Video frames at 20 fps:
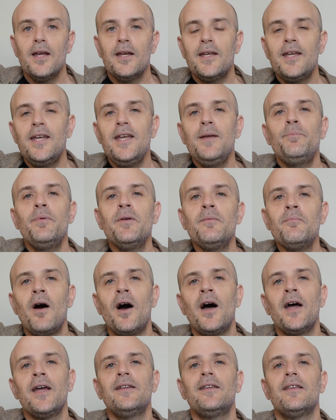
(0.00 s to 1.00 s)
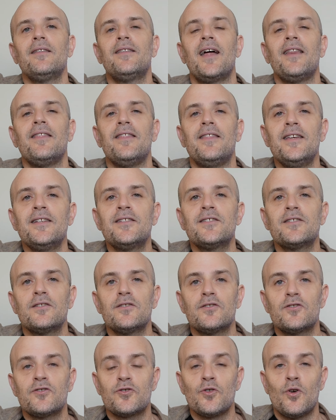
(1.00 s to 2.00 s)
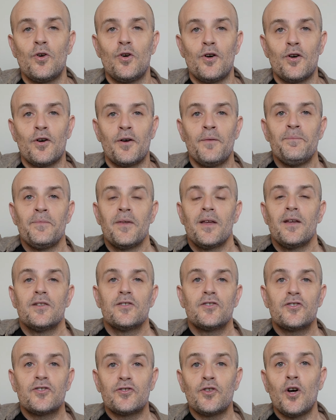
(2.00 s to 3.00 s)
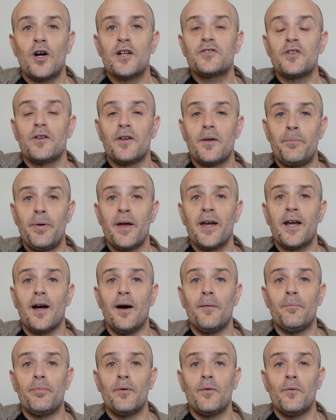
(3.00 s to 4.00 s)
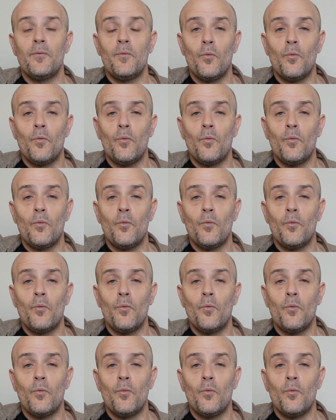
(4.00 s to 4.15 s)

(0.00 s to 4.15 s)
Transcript: Keep in mind that this song starts on the pickup.